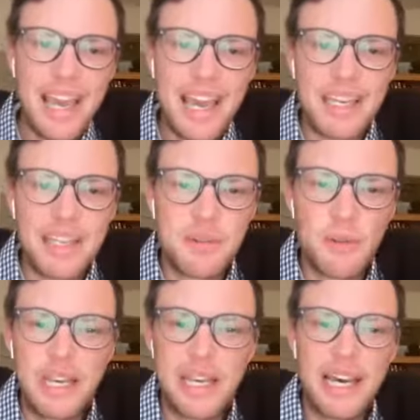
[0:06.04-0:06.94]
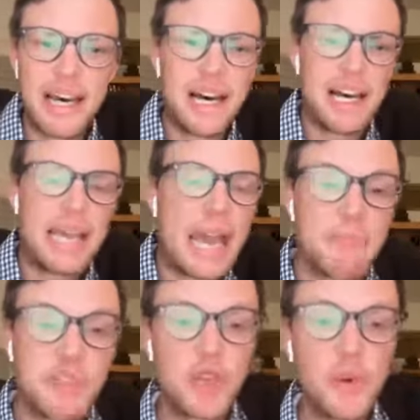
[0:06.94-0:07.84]
And we
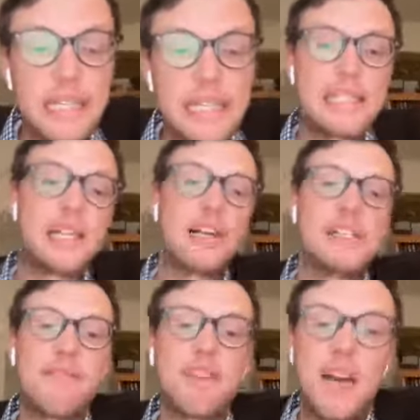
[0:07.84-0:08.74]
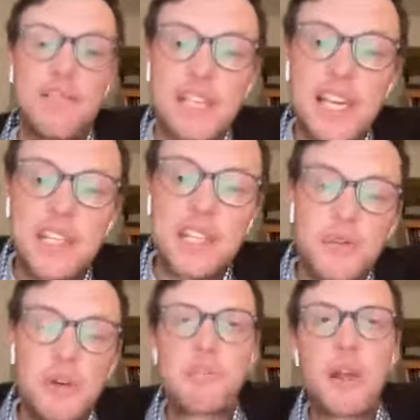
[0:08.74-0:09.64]
aim to, in this series, have
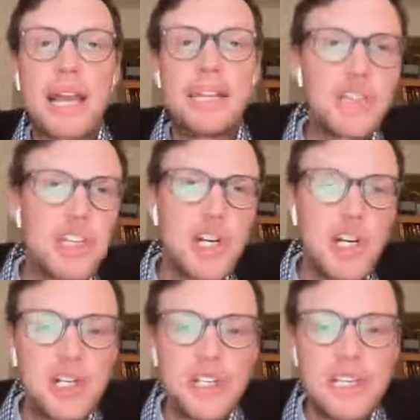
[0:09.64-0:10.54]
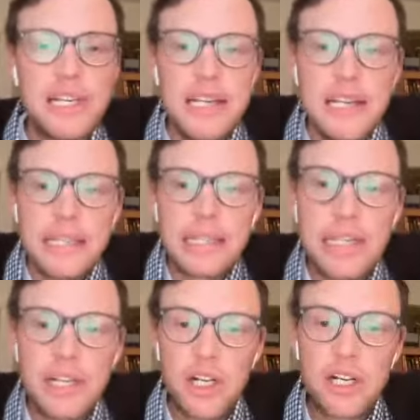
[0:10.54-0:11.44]
conversations with practitioners,
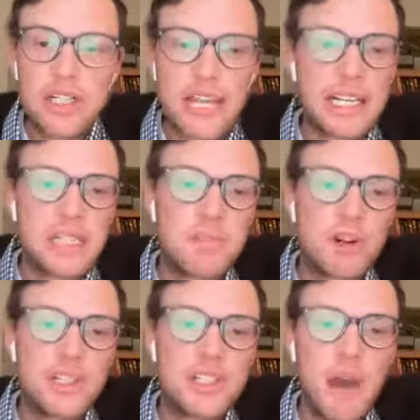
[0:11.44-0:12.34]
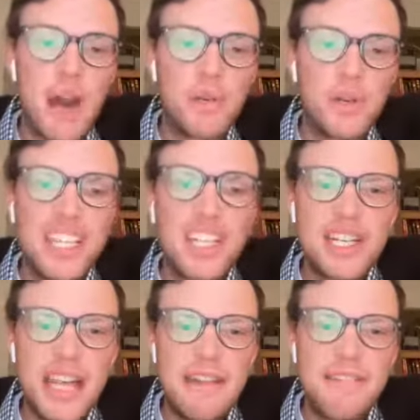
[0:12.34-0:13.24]
leaders, and experts about
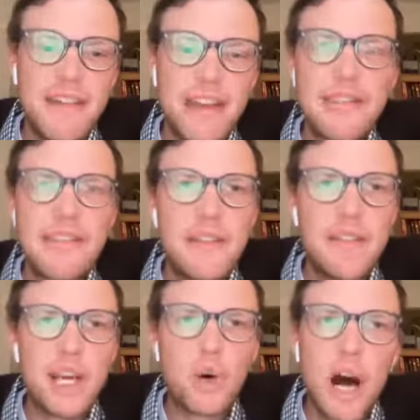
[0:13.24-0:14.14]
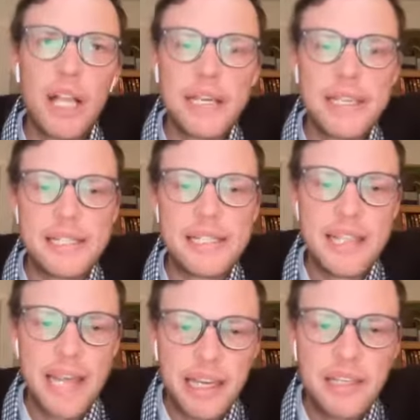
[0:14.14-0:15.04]
religion and faith in the equality
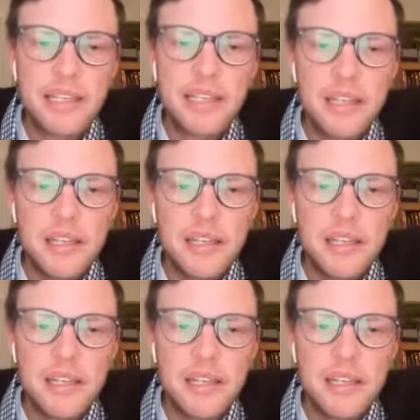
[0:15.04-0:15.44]
state.